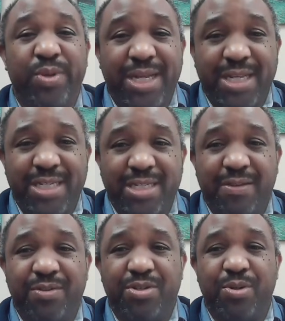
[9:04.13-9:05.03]
weakness
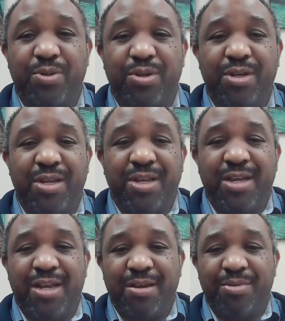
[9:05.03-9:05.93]
of the shoulder.
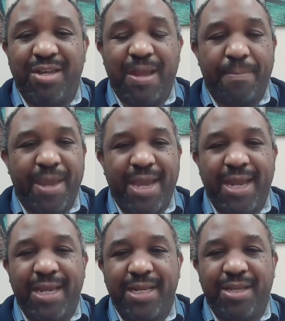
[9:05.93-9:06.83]
You can have
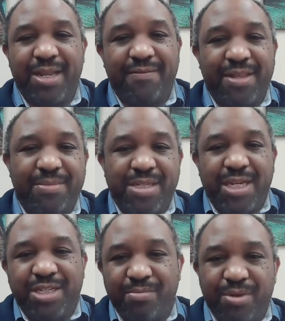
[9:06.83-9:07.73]
pain. You can have
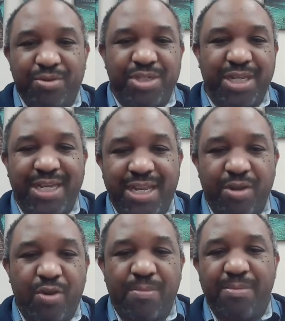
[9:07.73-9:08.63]
limitation of motion, getting
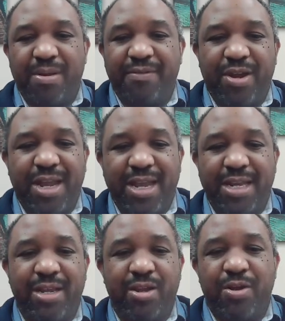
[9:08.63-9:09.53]
your arm above your
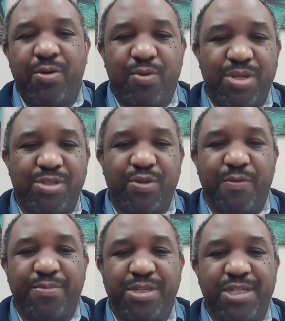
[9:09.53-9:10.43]
head or in
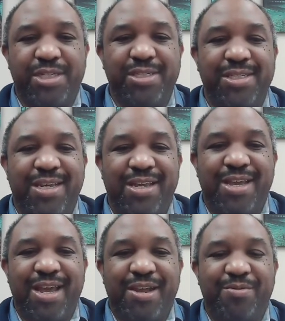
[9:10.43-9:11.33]
certain positions.
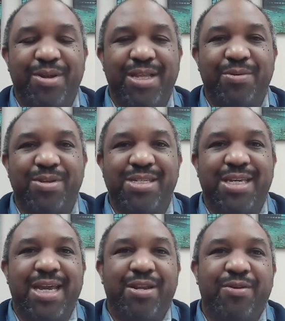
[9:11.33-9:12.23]
And really, once
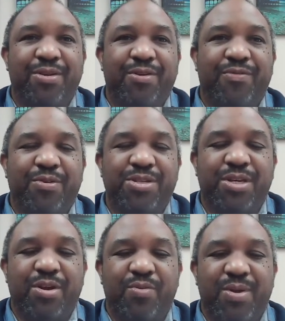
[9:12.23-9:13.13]
again, you're focusing
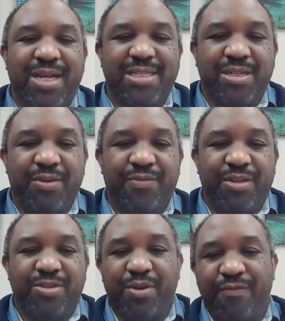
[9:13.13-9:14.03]
on rest, and you're
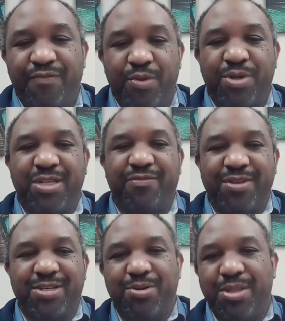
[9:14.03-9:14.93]
doing a focused
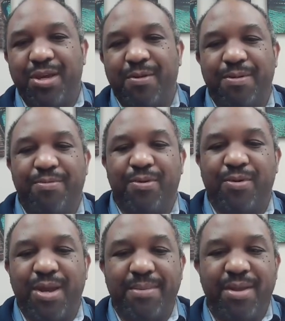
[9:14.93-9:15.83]
physical therapy
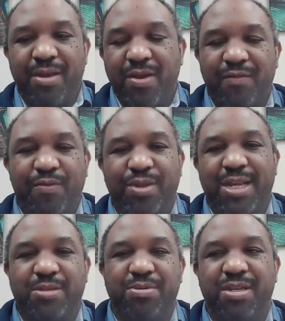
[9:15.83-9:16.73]
program for
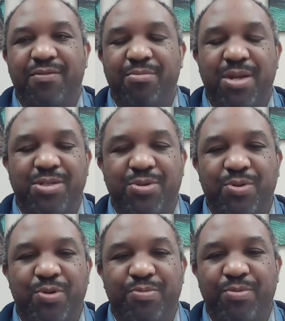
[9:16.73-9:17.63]
that specific muscle
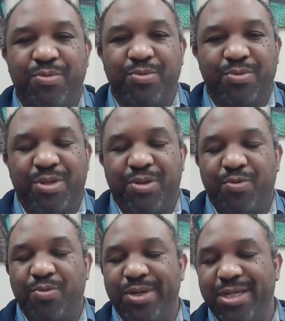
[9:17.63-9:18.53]
group. And
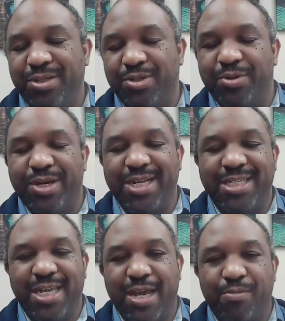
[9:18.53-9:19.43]
when we do an
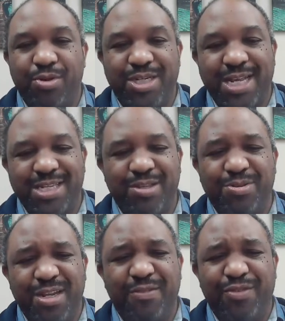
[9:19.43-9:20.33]
exam, we're testing
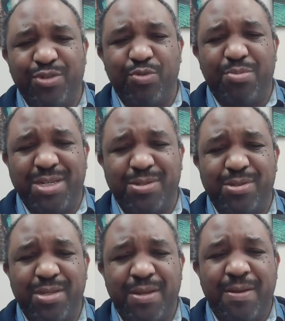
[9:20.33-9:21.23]
those individual
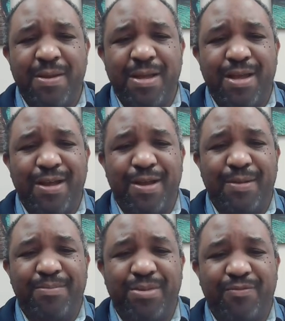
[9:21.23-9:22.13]
muscles
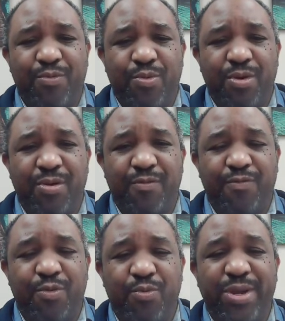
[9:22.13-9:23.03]
for
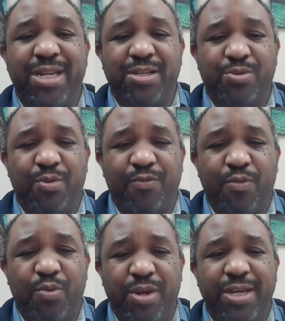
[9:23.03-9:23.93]
weakness or
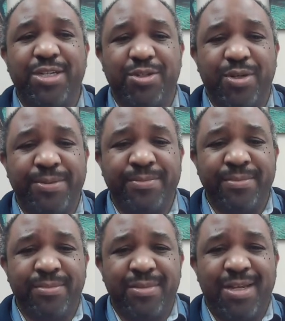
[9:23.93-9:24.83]
for injury.
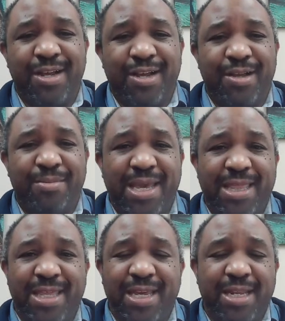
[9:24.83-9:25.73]

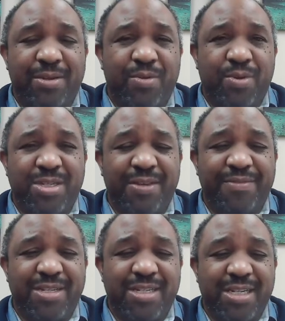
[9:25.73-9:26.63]
And then, of course, if
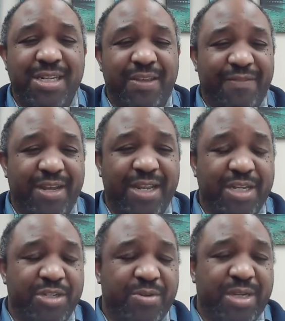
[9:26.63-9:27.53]
it's a significant
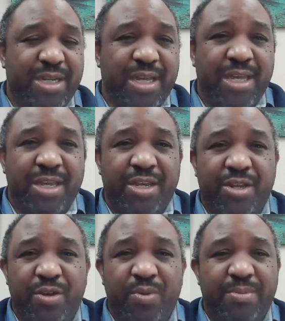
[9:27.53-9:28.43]
injury,
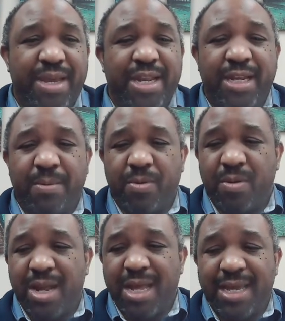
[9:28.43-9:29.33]
we may get an
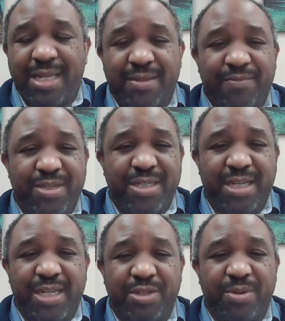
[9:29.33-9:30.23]
MRI, and if we see
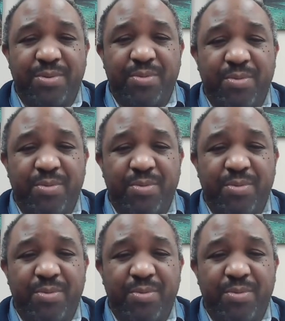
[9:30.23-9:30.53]
an injury,